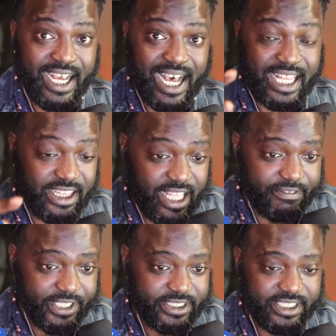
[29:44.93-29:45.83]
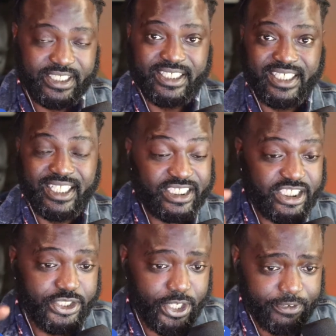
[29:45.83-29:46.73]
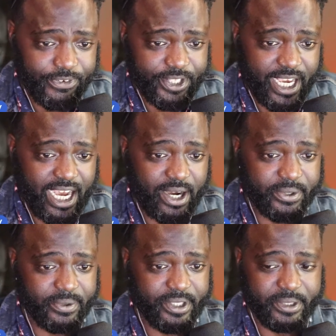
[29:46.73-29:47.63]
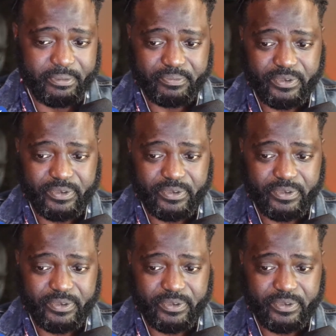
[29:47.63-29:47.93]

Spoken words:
I love it. It's good for the algorithm.